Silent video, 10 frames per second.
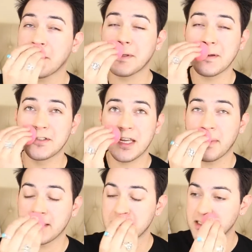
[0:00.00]
It's so
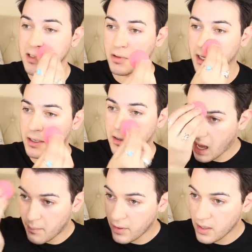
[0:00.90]
cheap. It's just so good.
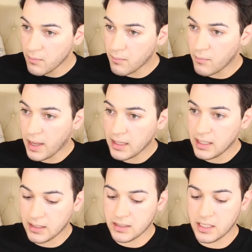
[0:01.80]
I put it
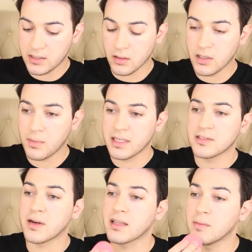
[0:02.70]
mainly in the T-zone though because
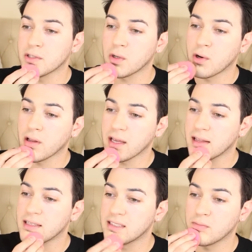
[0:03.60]
that's where I get the most oily
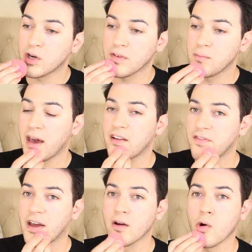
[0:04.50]
and this is more of a
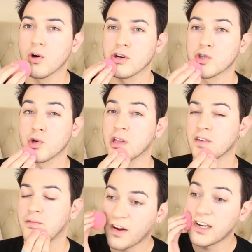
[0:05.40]
mattifying oil
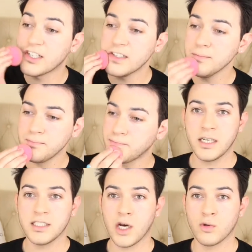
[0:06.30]
controlling foundation.
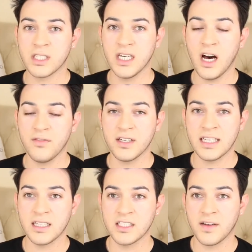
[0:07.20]
T-zone covered
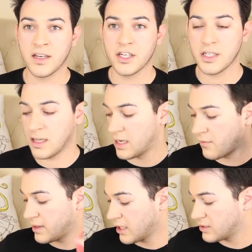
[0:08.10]
in this foundation and then
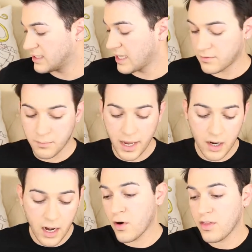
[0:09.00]
everything else is left
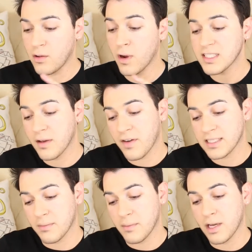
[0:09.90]
bare. For the rest of my
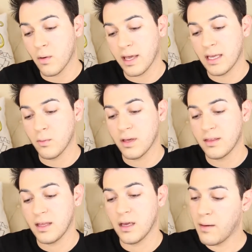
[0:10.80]
face, I'm gonna be going in
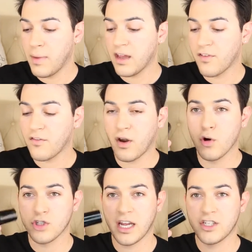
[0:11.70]
with the Makeup Forever
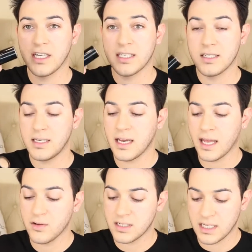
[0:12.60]
Ultra HD Stick.
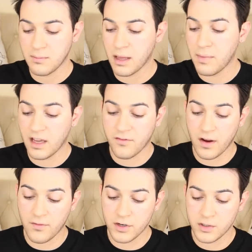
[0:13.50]
I use this in my Makeup
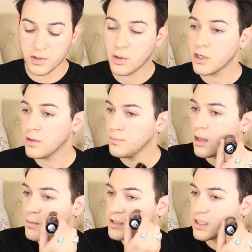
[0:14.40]
Forever tutorial.
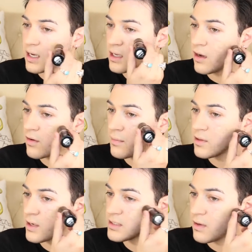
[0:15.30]
And I'm just gonna kind of cover up
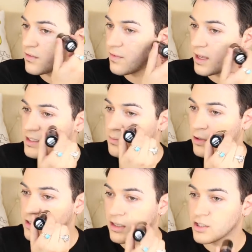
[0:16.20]
the rest of my face,
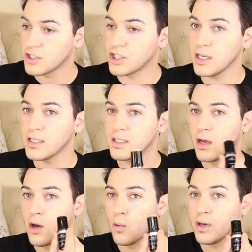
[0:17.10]
mostly on the cheeks
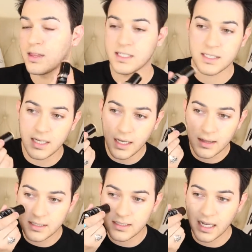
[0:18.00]
with the stick.
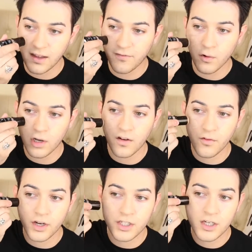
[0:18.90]
This is like a full
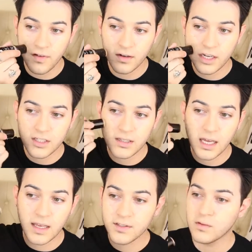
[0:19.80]
coverage foundation
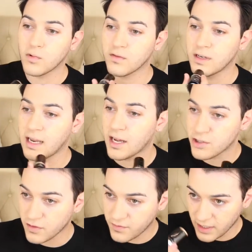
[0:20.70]
that gives you more of a
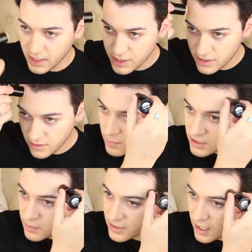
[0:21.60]
natural finish. I'm just
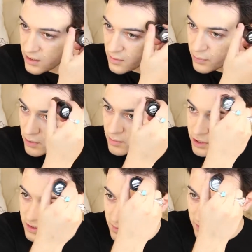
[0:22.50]
gonna put that on the
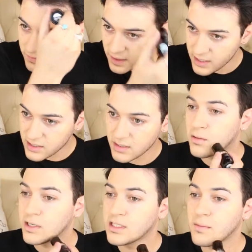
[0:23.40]
perimeters of my face.
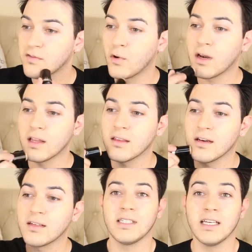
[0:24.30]
The reason I'm avoiding
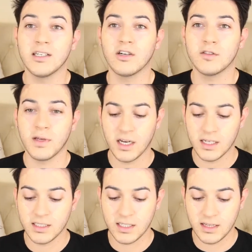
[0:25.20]
the T-zone is
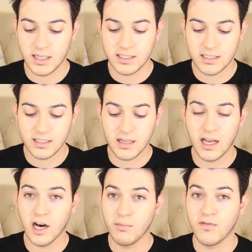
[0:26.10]
because this does
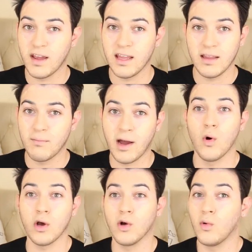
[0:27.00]
not help prevent my
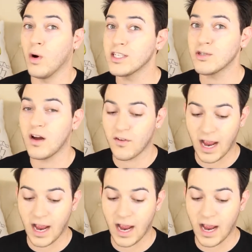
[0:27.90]
oil whatsoever.